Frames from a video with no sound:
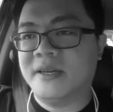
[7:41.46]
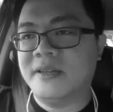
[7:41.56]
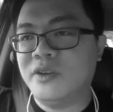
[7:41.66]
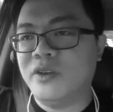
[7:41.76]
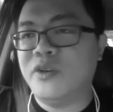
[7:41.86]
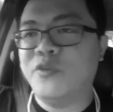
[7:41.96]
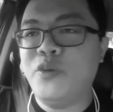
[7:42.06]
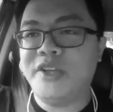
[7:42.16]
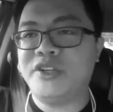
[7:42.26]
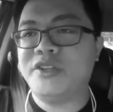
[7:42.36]

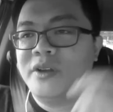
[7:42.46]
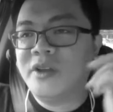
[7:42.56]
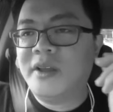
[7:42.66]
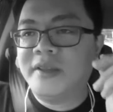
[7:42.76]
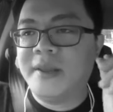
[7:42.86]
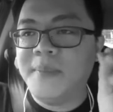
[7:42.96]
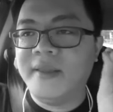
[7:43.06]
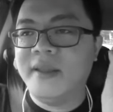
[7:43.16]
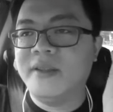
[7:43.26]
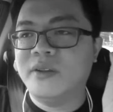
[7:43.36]
You've reached. The
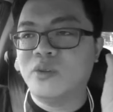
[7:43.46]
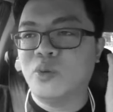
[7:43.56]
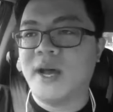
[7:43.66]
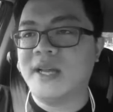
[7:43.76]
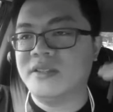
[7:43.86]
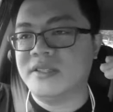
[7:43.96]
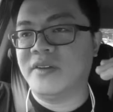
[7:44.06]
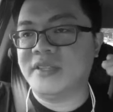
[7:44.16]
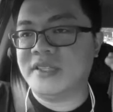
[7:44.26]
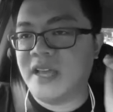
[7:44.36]
main thing to ask
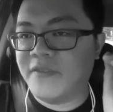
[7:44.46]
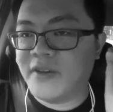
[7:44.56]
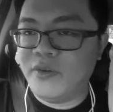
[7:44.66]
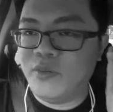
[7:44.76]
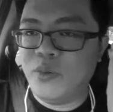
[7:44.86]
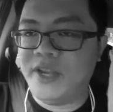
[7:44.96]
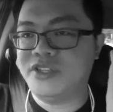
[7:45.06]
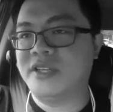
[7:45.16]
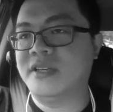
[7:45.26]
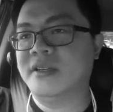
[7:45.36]
yourself is: have I
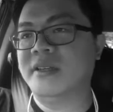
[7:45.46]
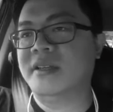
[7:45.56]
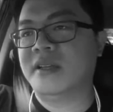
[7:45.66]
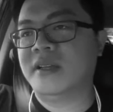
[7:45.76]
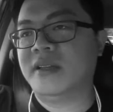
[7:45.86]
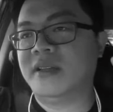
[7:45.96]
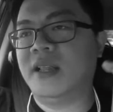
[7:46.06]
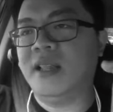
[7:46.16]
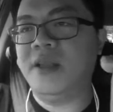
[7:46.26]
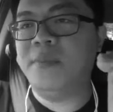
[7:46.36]
reached
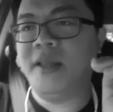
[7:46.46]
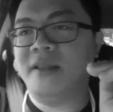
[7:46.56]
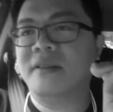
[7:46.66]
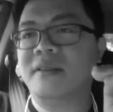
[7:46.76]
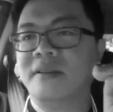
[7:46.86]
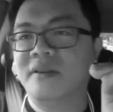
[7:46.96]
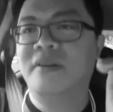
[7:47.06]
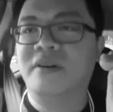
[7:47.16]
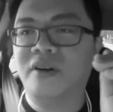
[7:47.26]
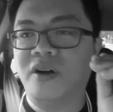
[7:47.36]
the limit
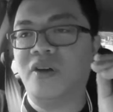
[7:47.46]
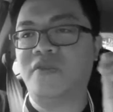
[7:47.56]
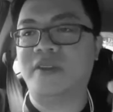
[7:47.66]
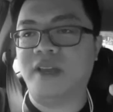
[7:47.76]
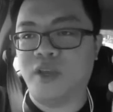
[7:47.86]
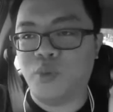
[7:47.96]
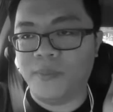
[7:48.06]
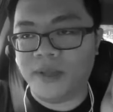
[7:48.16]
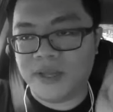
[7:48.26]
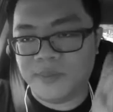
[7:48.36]
of the
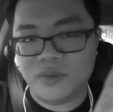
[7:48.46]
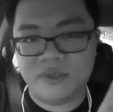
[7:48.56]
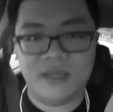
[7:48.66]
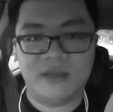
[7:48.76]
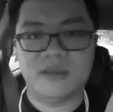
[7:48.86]
equipment I'm using?